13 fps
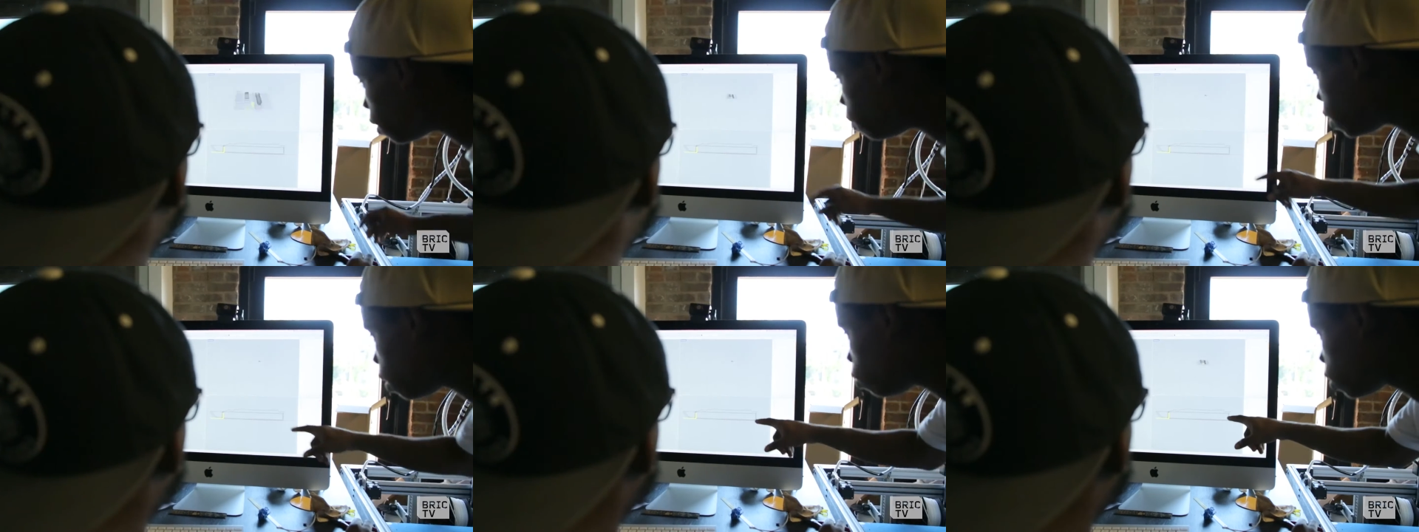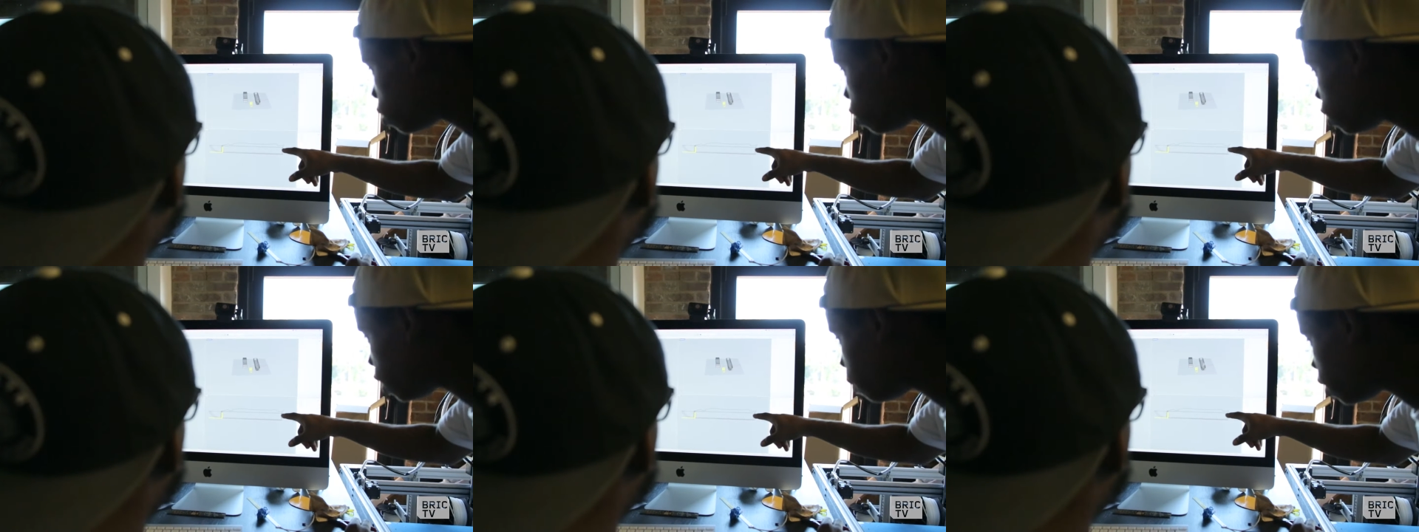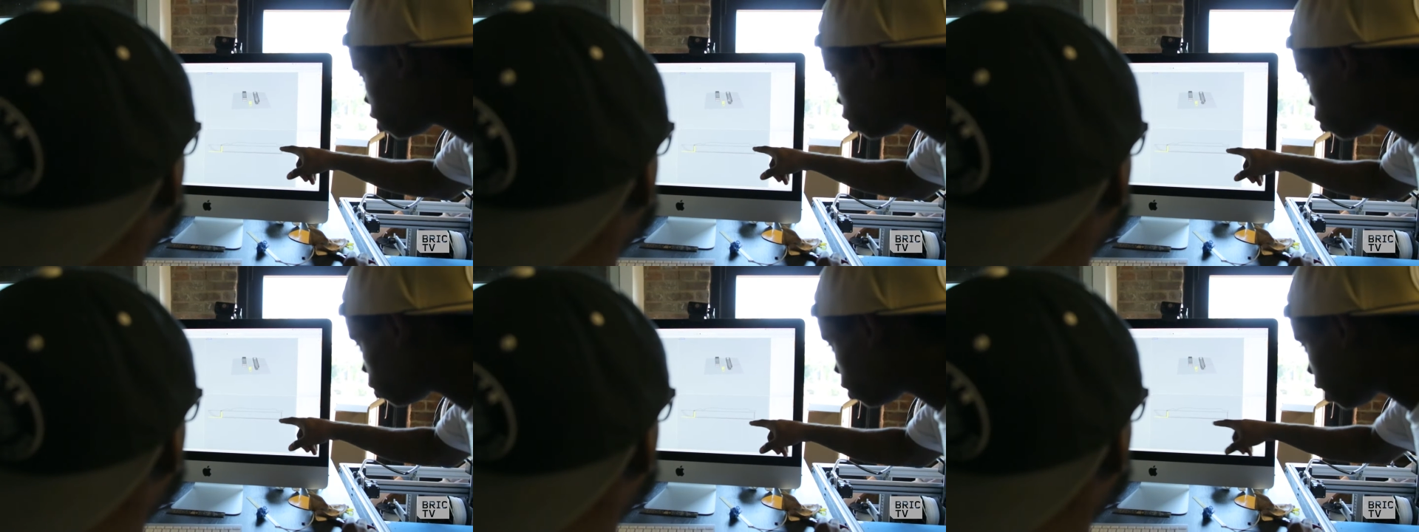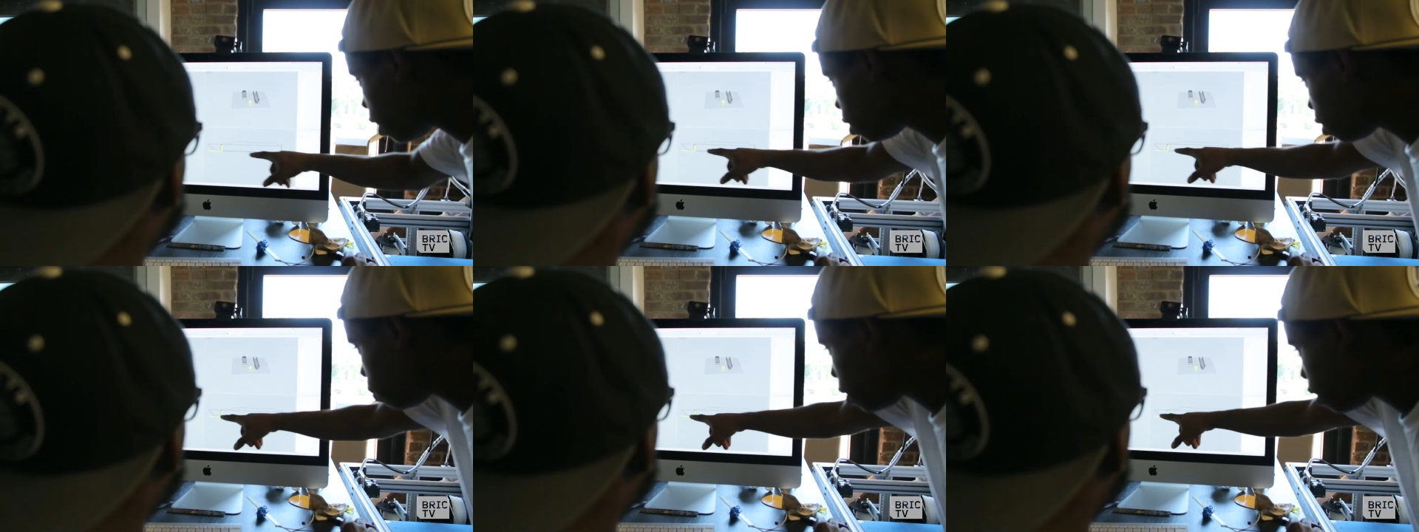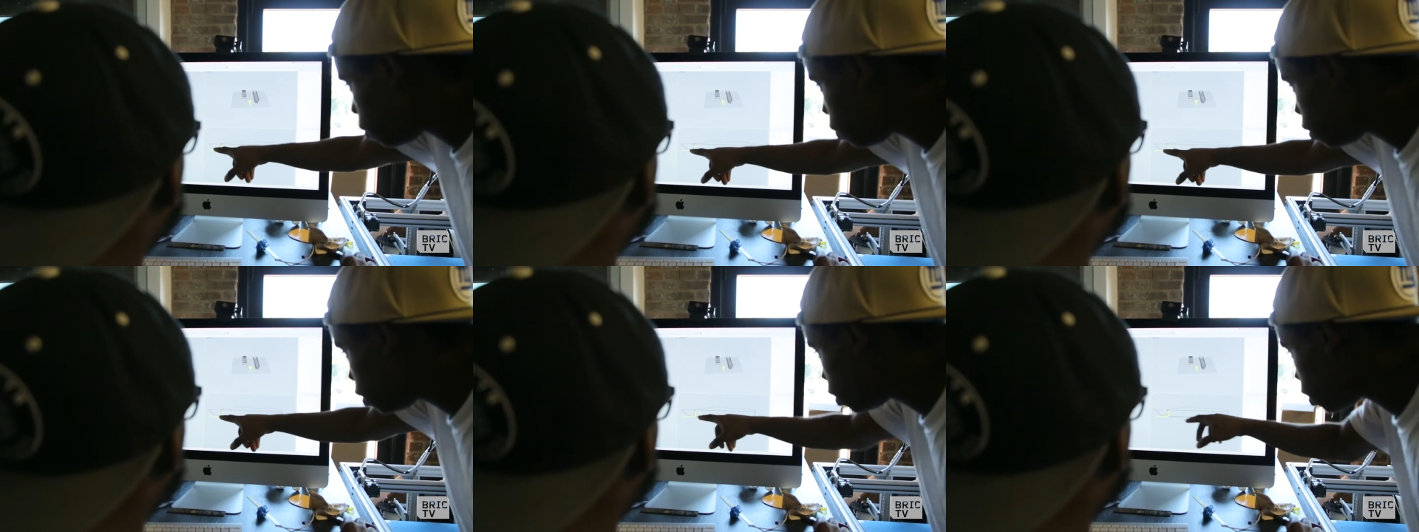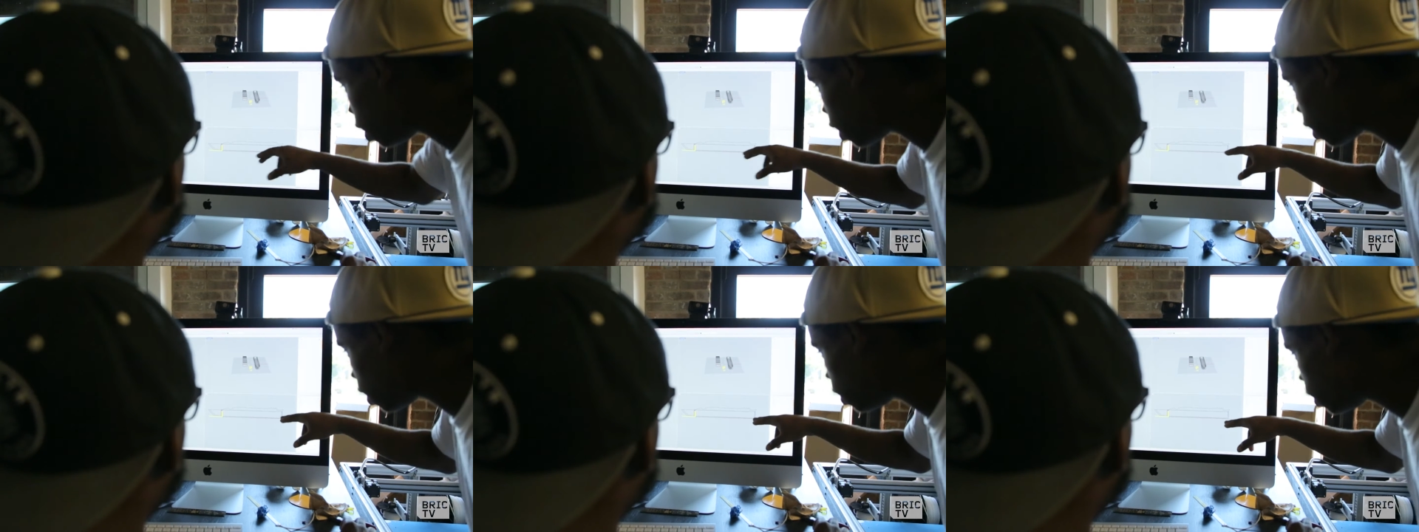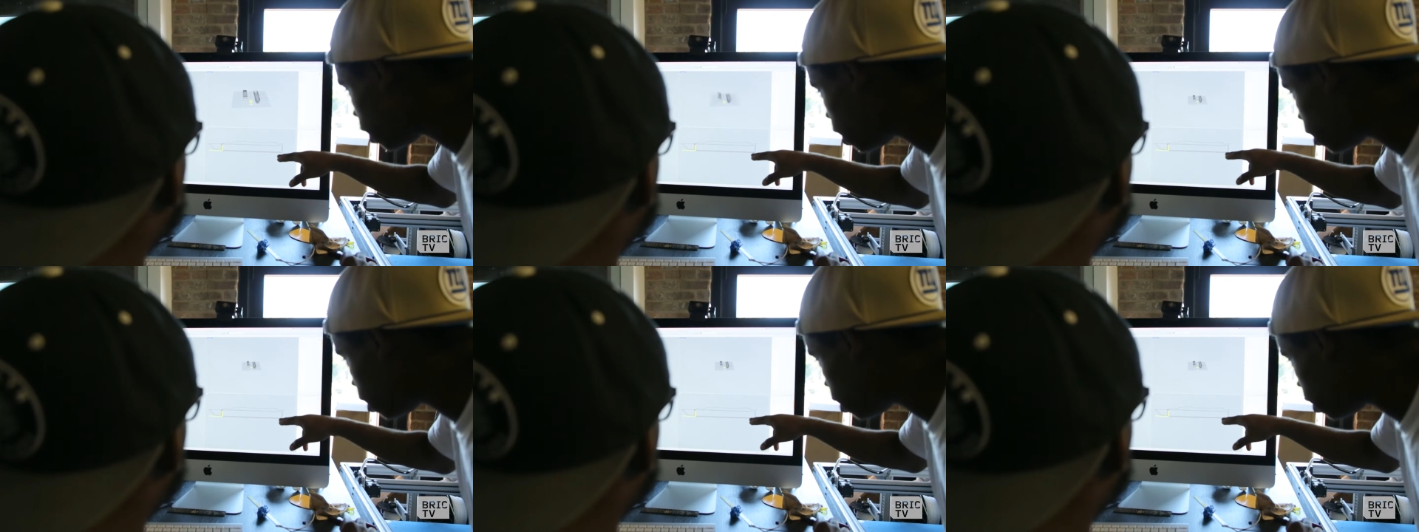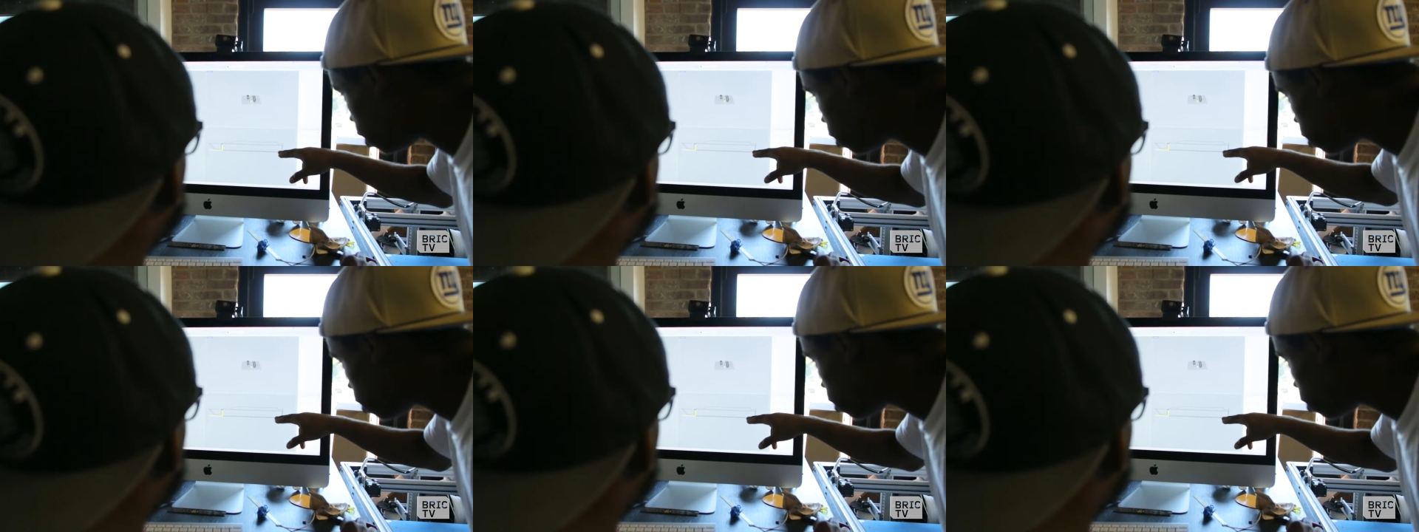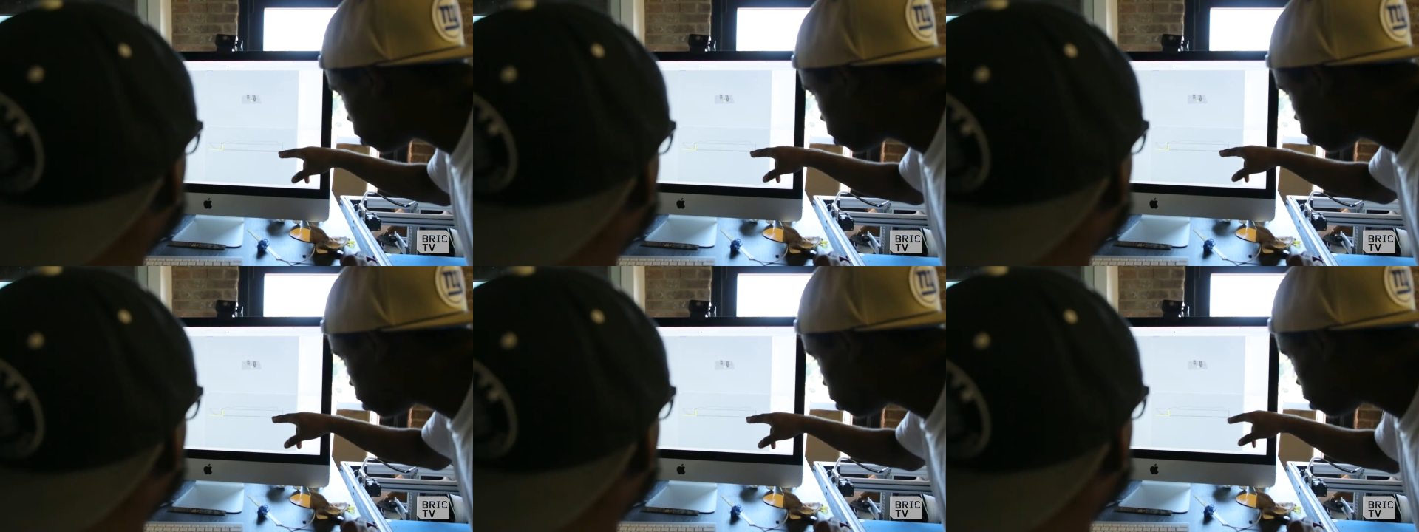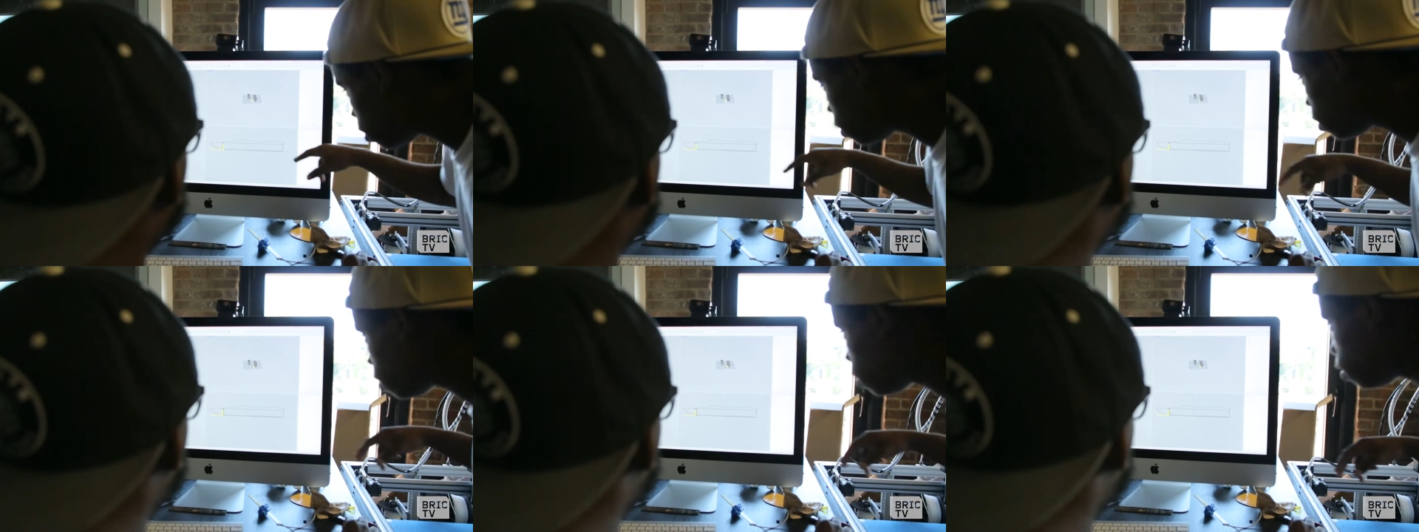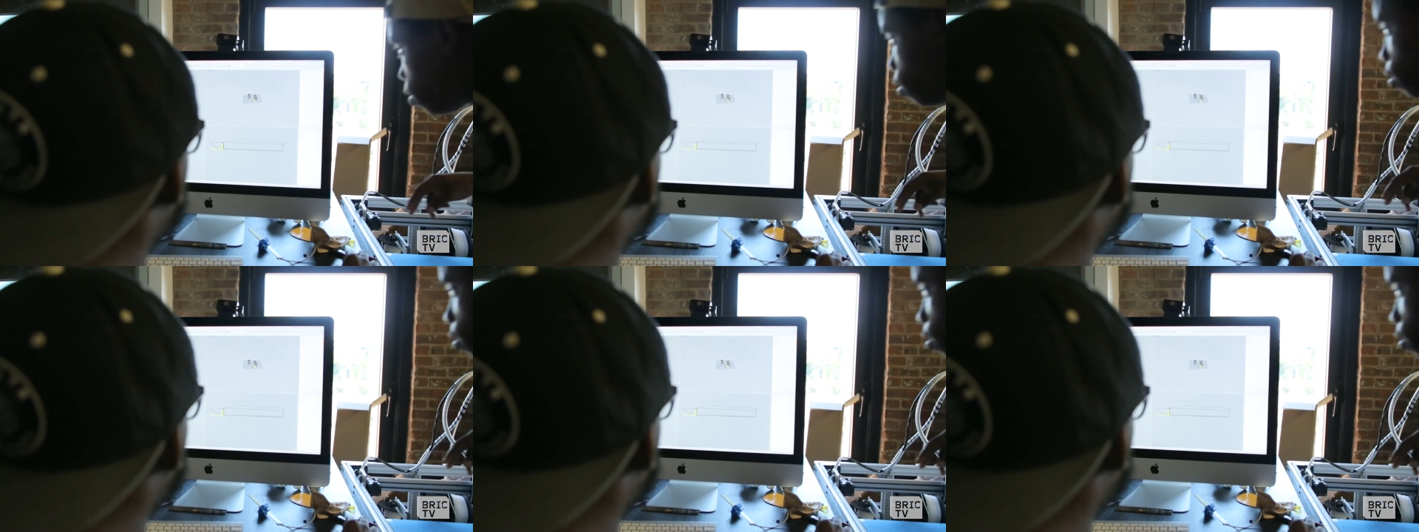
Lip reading: (no speaker visible)